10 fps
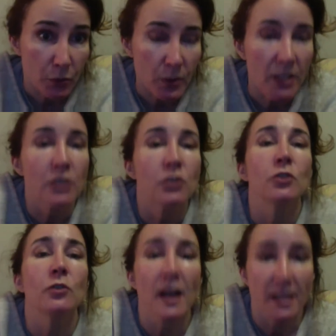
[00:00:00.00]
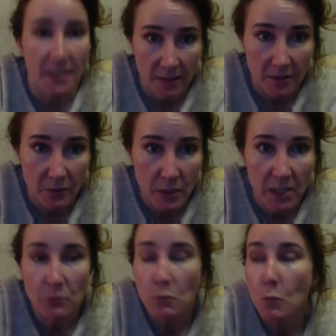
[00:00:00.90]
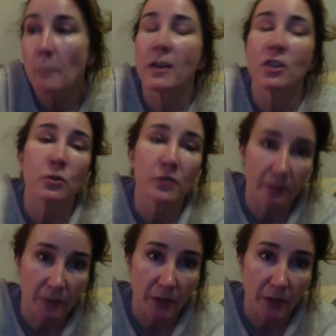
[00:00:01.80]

we need your ideas, we need what makes you different